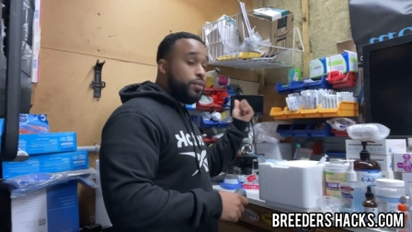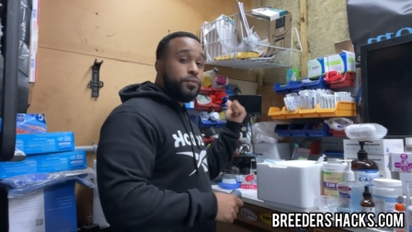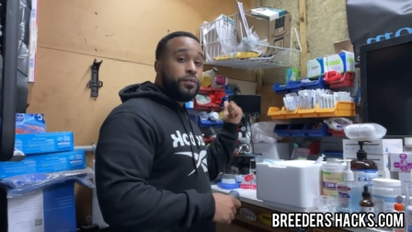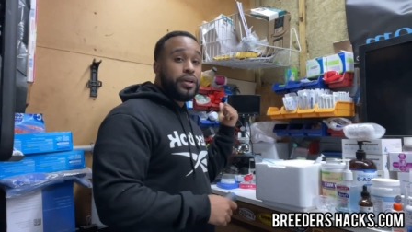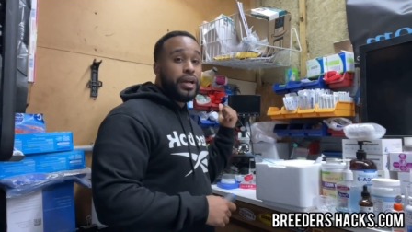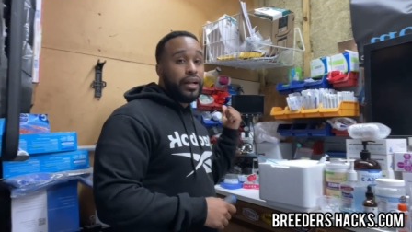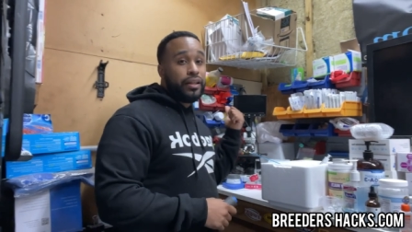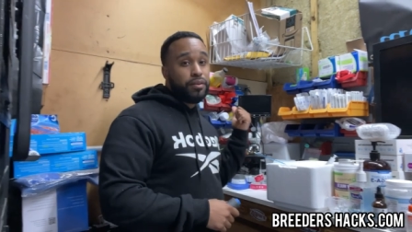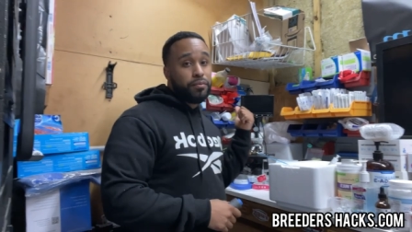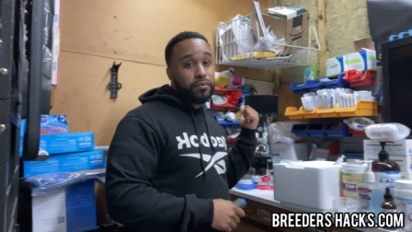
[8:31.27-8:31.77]
we
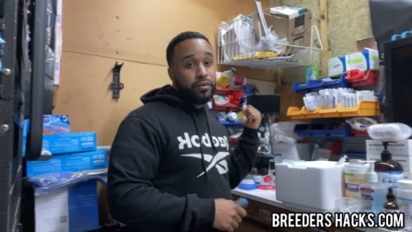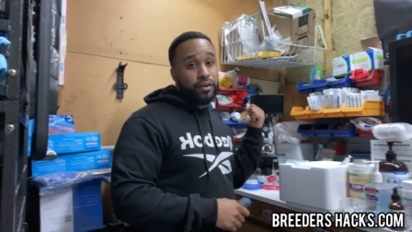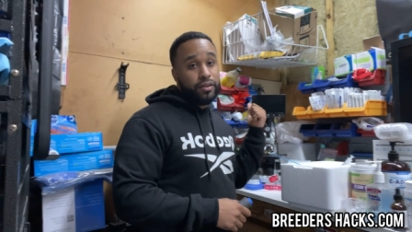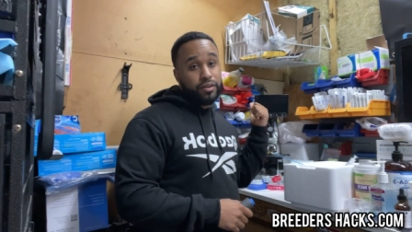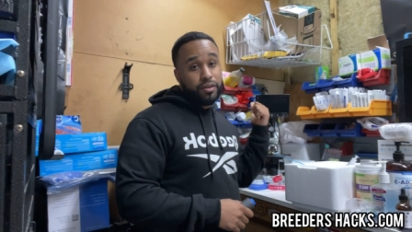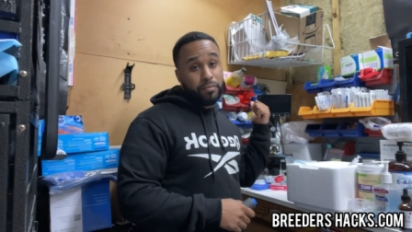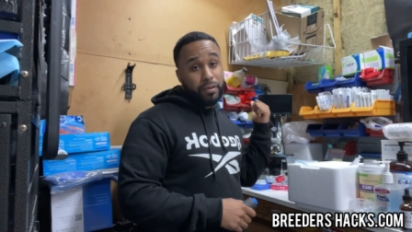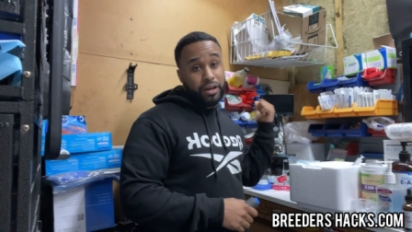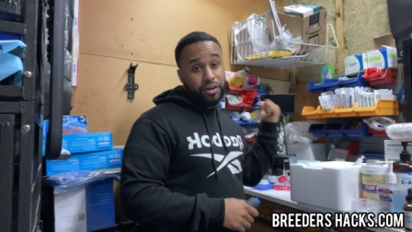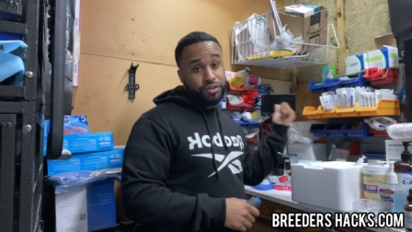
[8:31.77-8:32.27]
got the
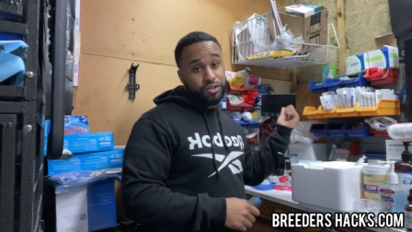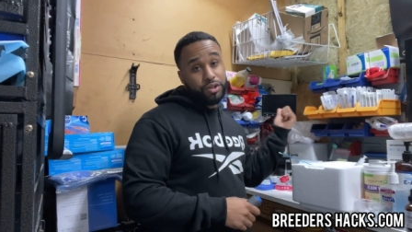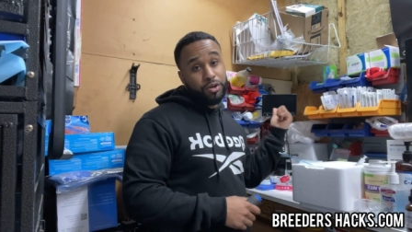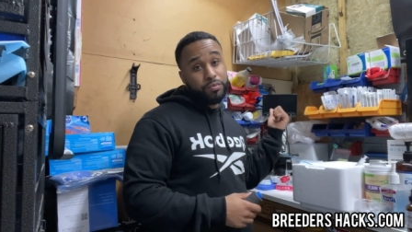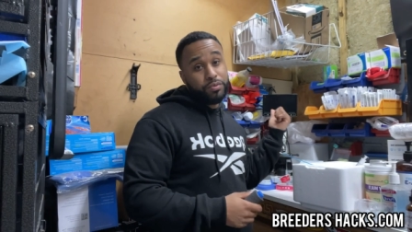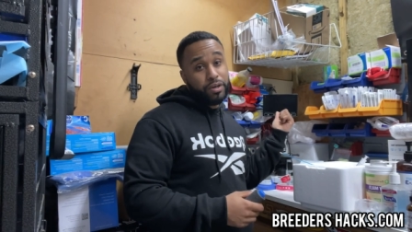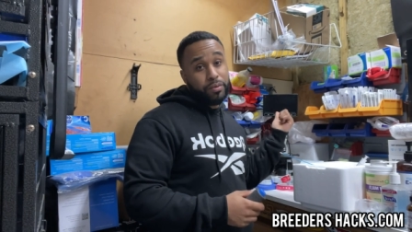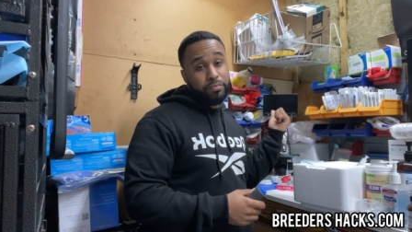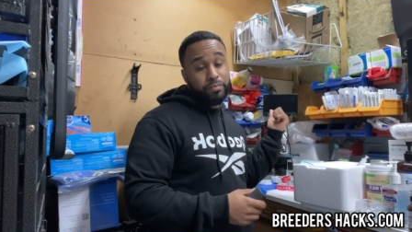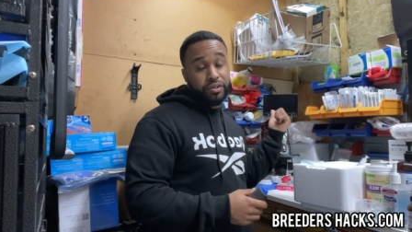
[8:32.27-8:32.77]

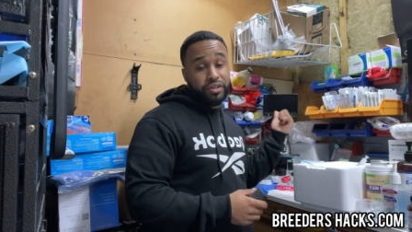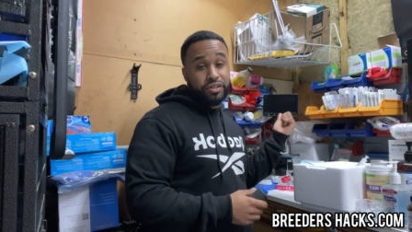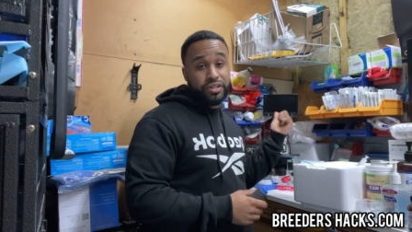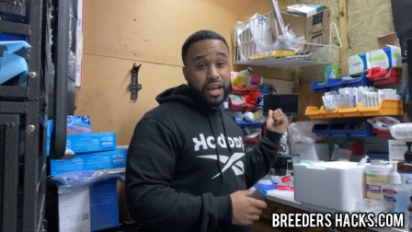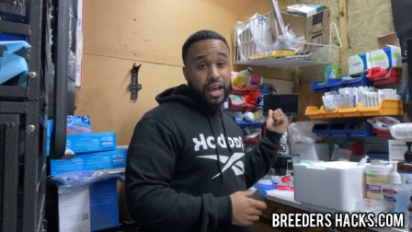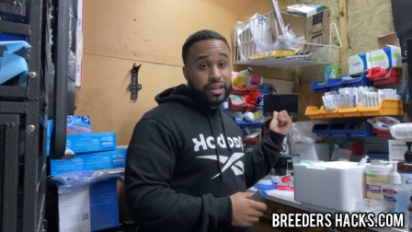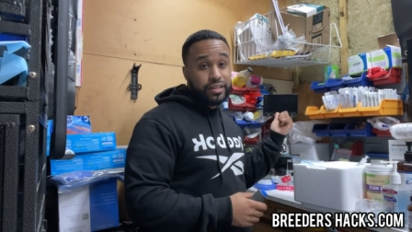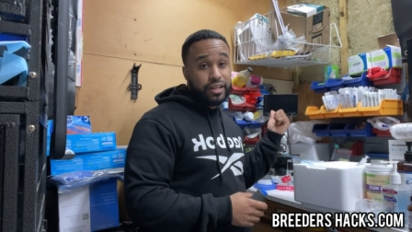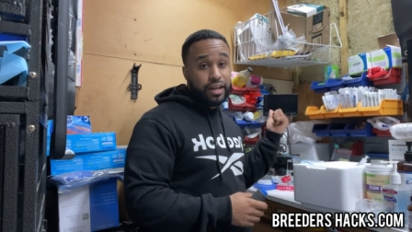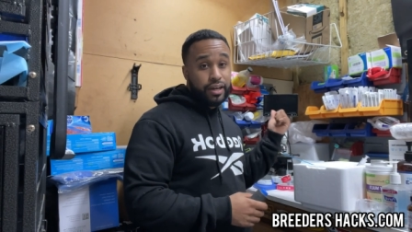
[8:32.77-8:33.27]
microscopes on
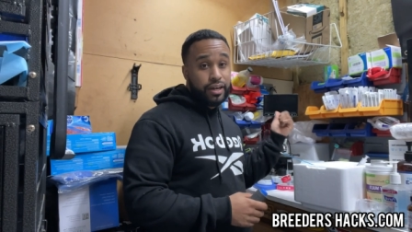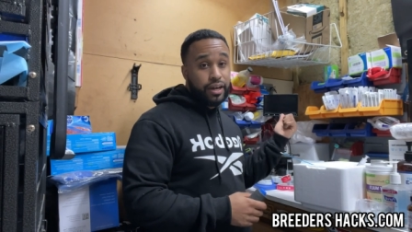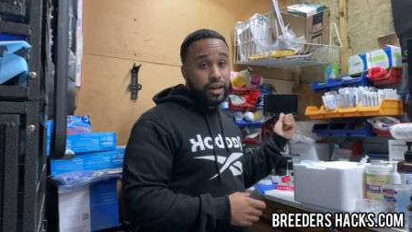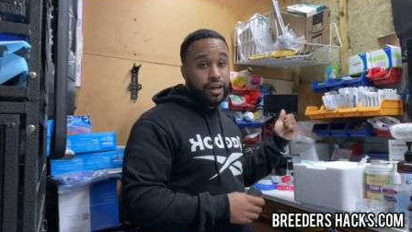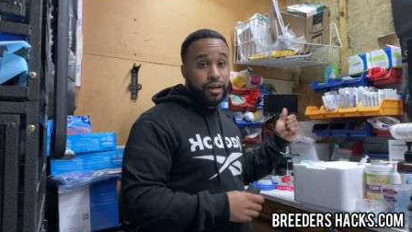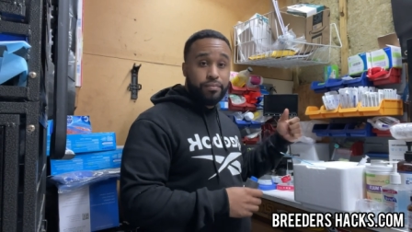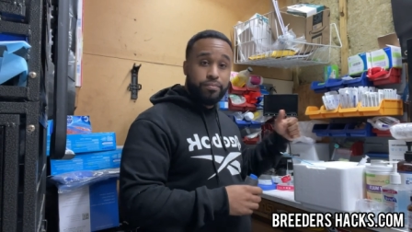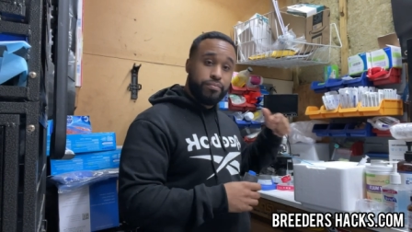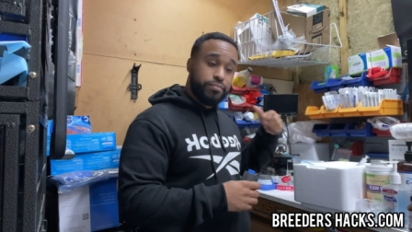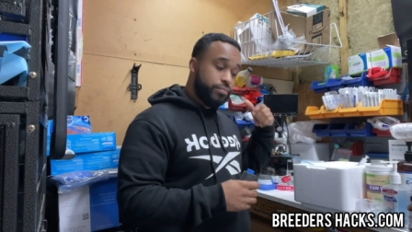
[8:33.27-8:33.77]

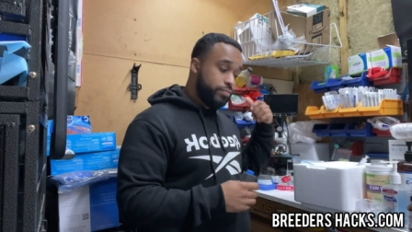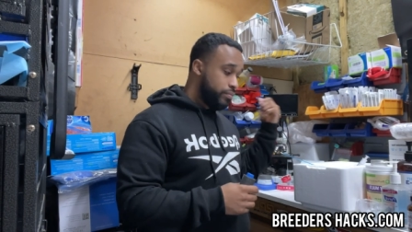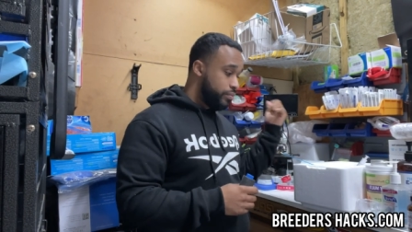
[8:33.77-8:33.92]
breedershacks.com.